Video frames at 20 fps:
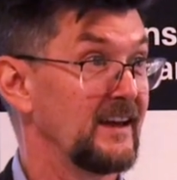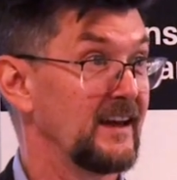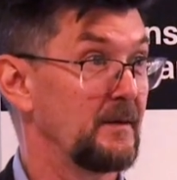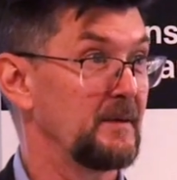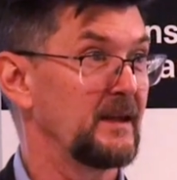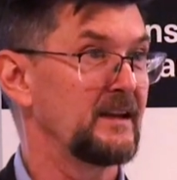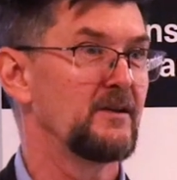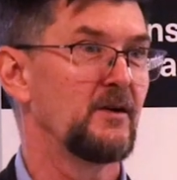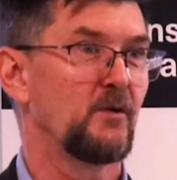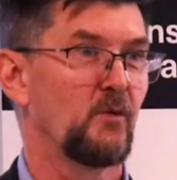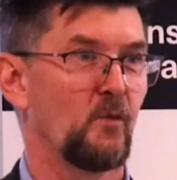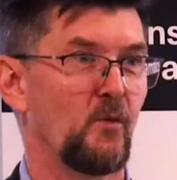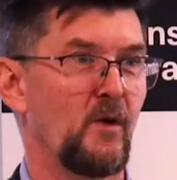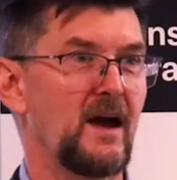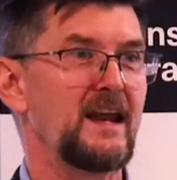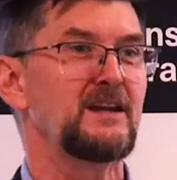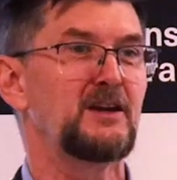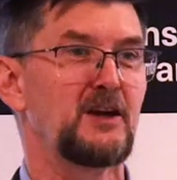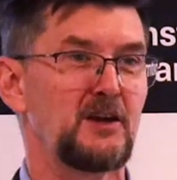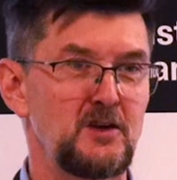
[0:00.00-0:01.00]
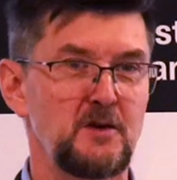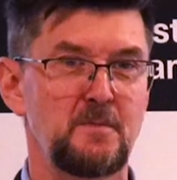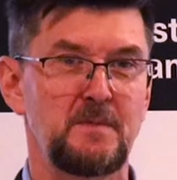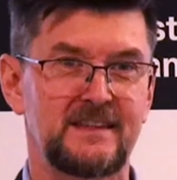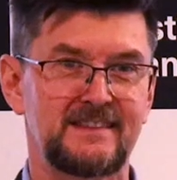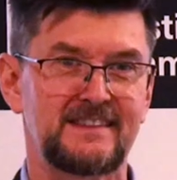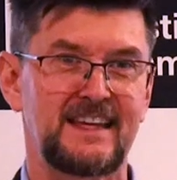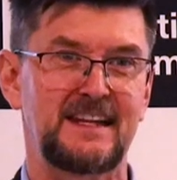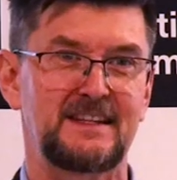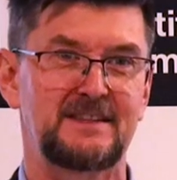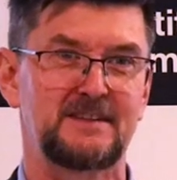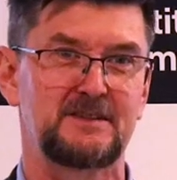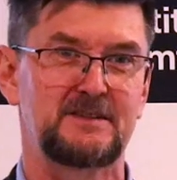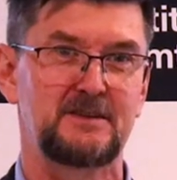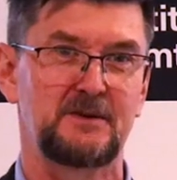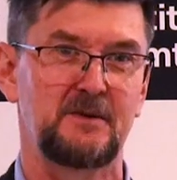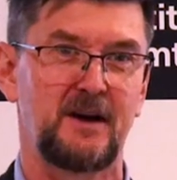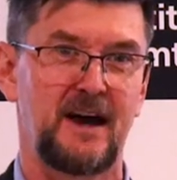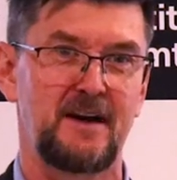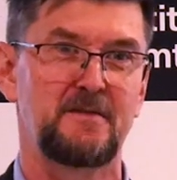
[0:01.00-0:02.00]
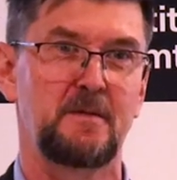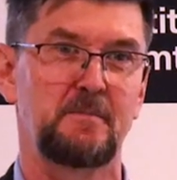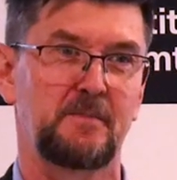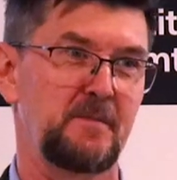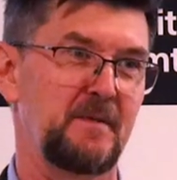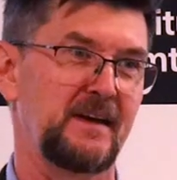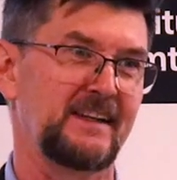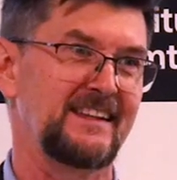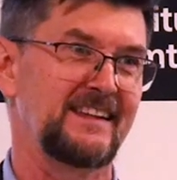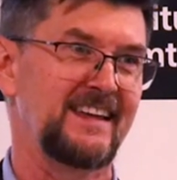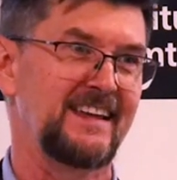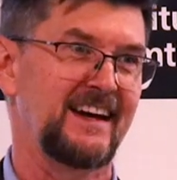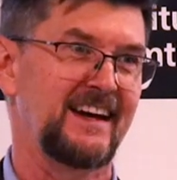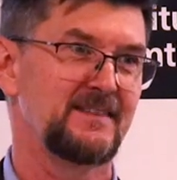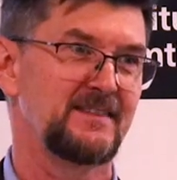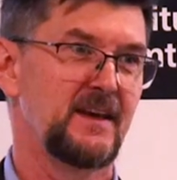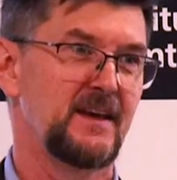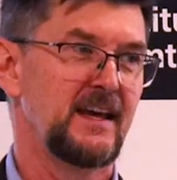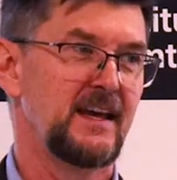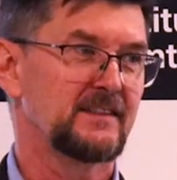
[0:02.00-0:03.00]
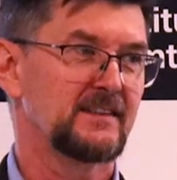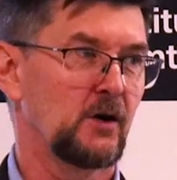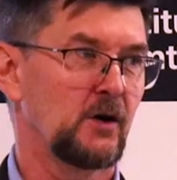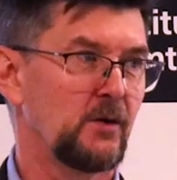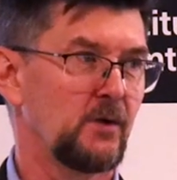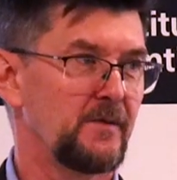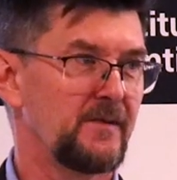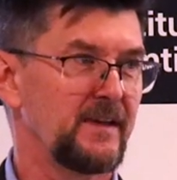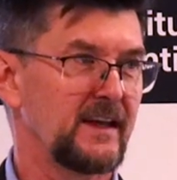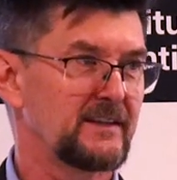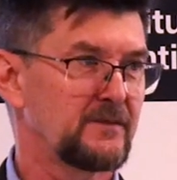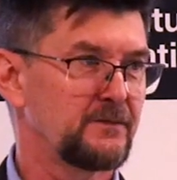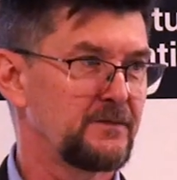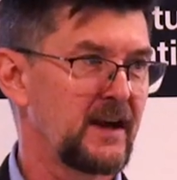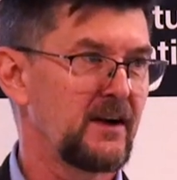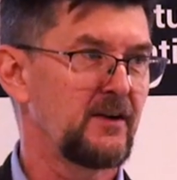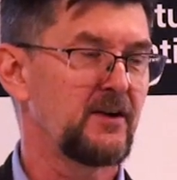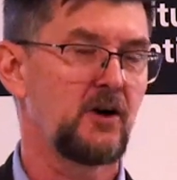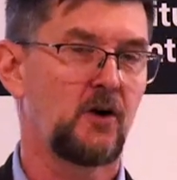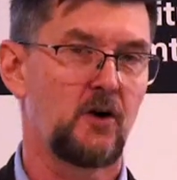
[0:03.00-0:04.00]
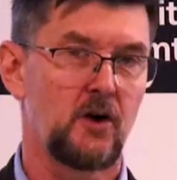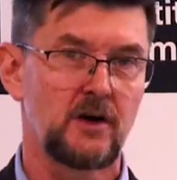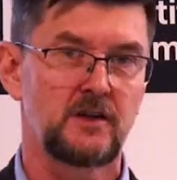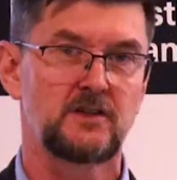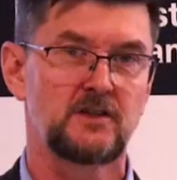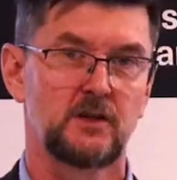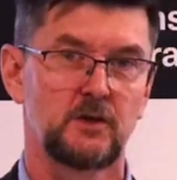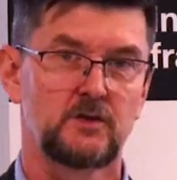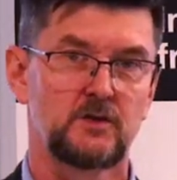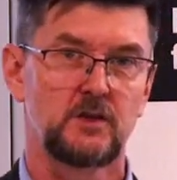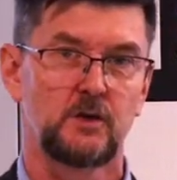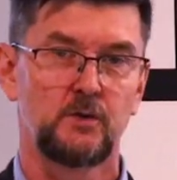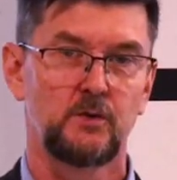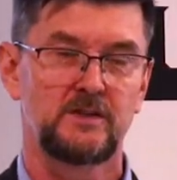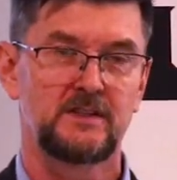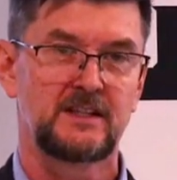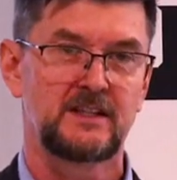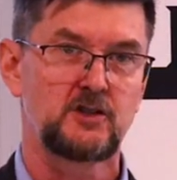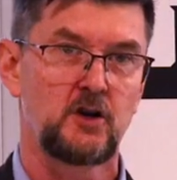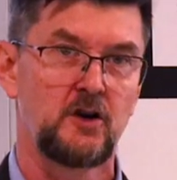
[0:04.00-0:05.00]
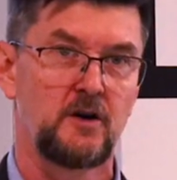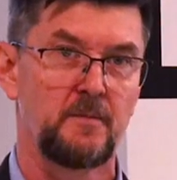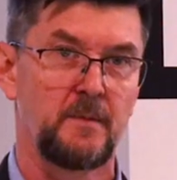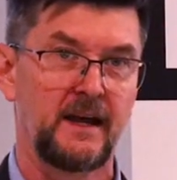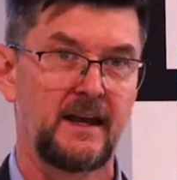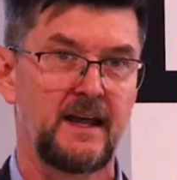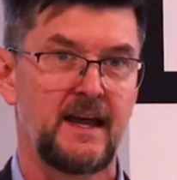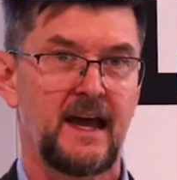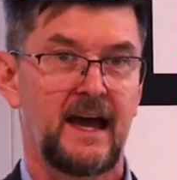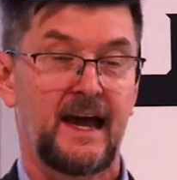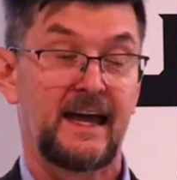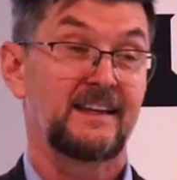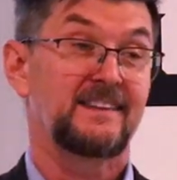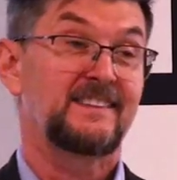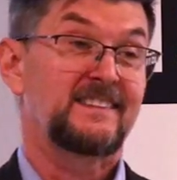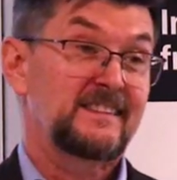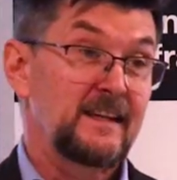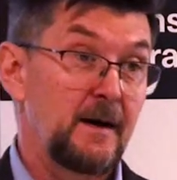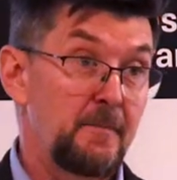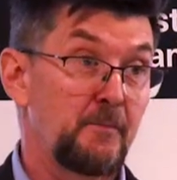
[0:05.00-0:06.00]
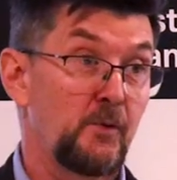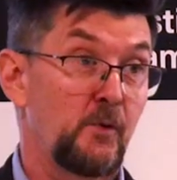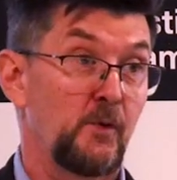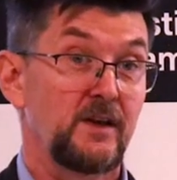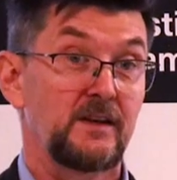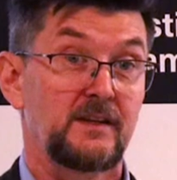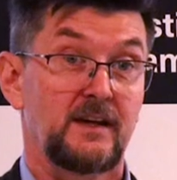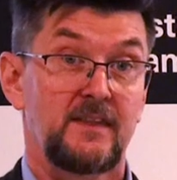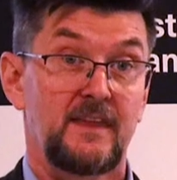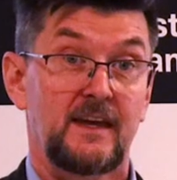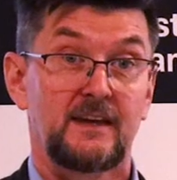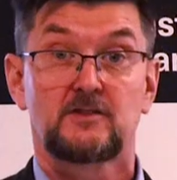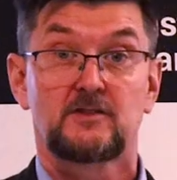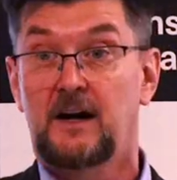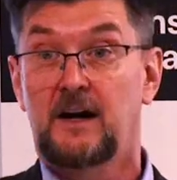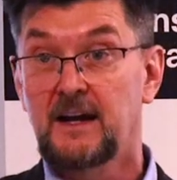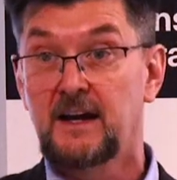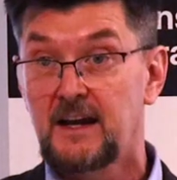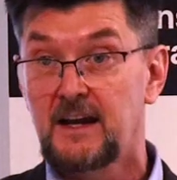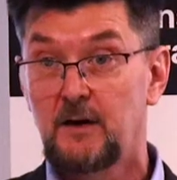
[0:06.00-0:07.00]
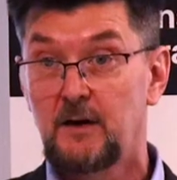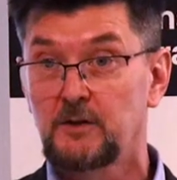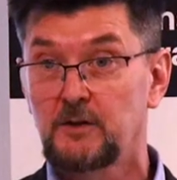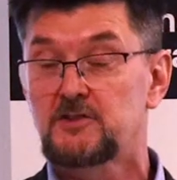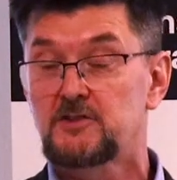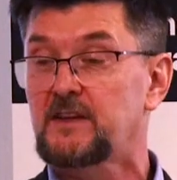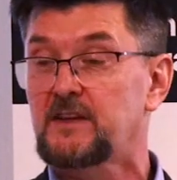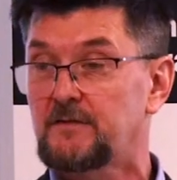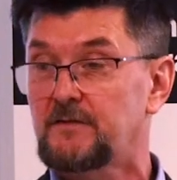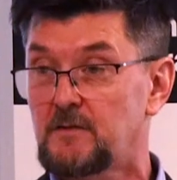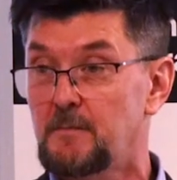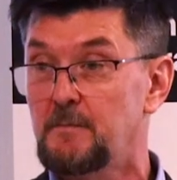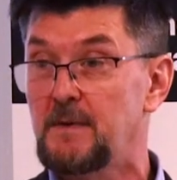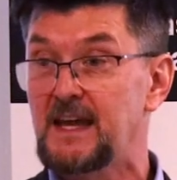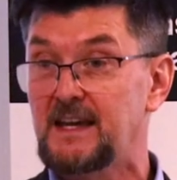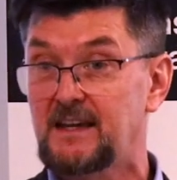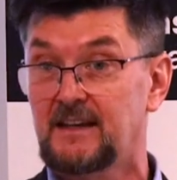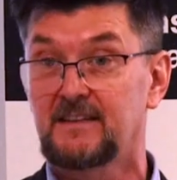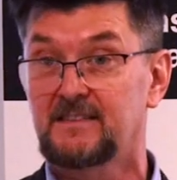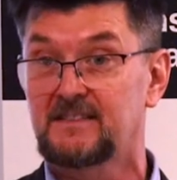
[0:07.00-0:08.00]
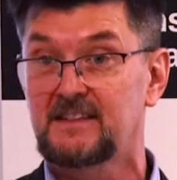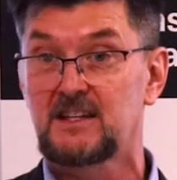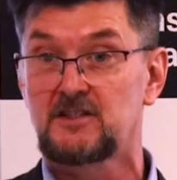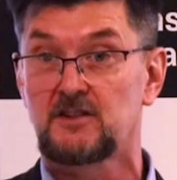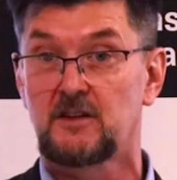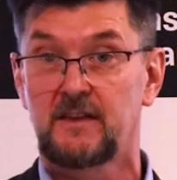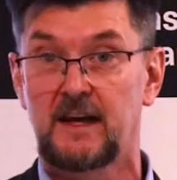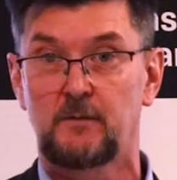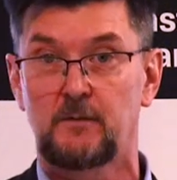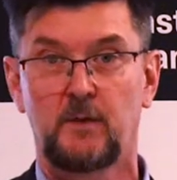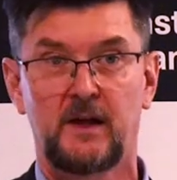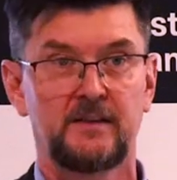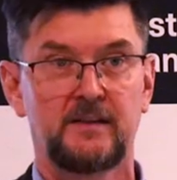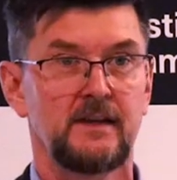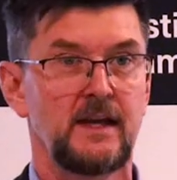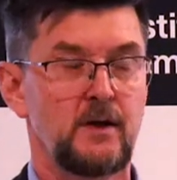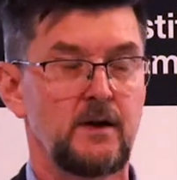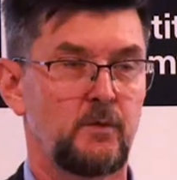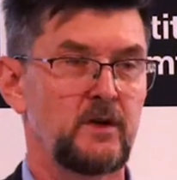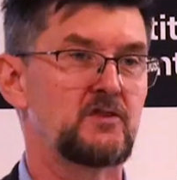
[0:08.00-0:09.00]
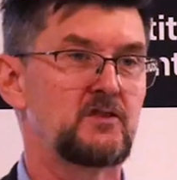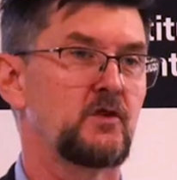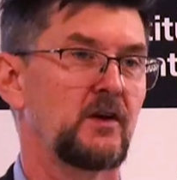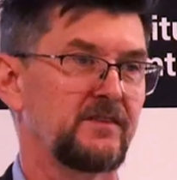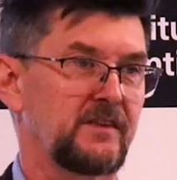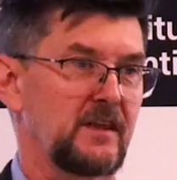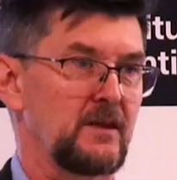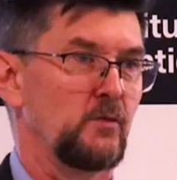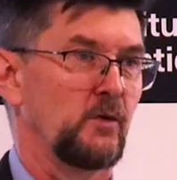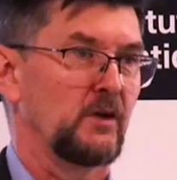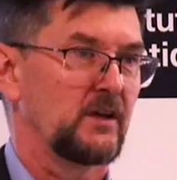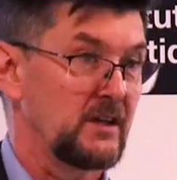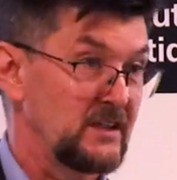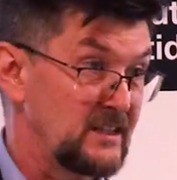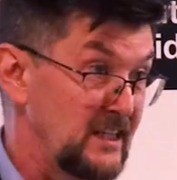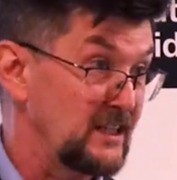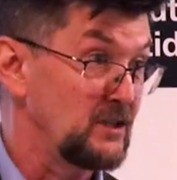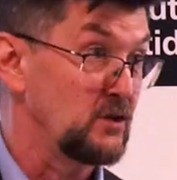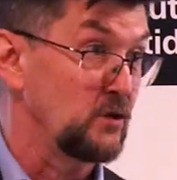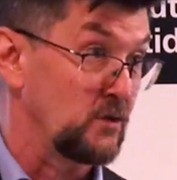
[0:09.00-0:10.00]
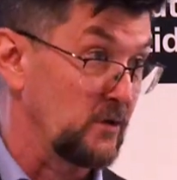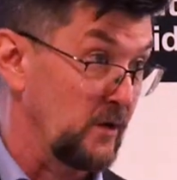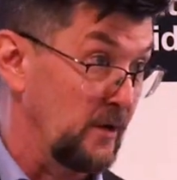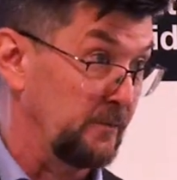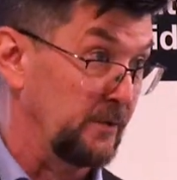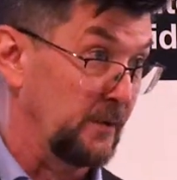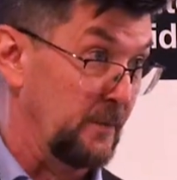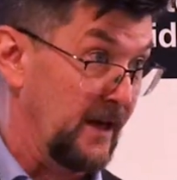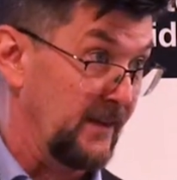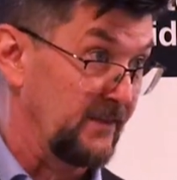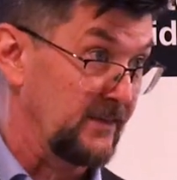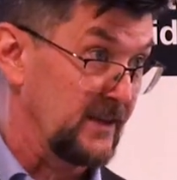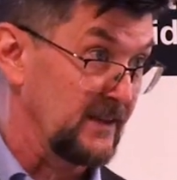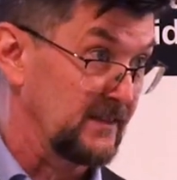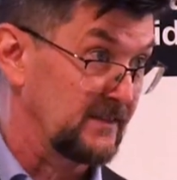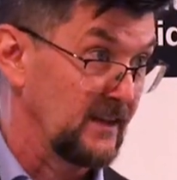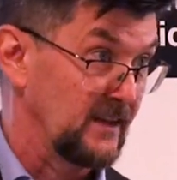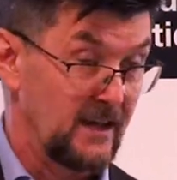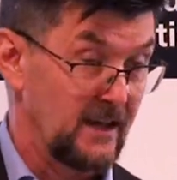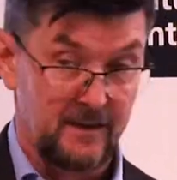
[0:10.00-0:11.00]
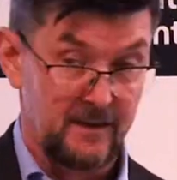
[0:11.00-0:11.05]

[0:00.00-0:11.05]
I mean, when can you be said to have implemented that? So it's very hard to determine. And at some point, I think Ankara will just have to make a decision that, well, we trust that you will continue to implement this.